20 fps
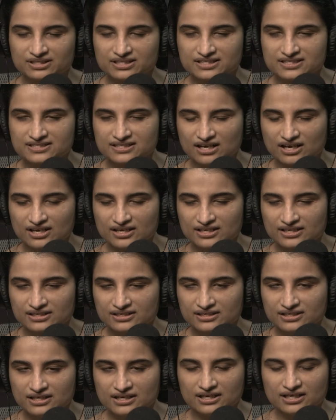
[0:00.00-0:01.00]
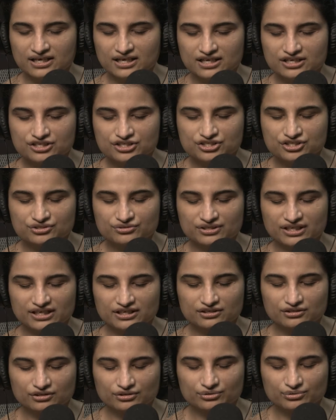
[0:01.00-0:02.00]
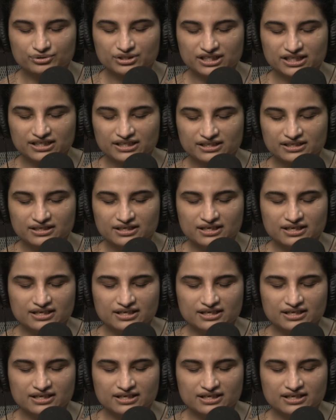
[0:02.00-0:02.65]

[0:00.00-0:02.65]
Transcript: design into their clothing.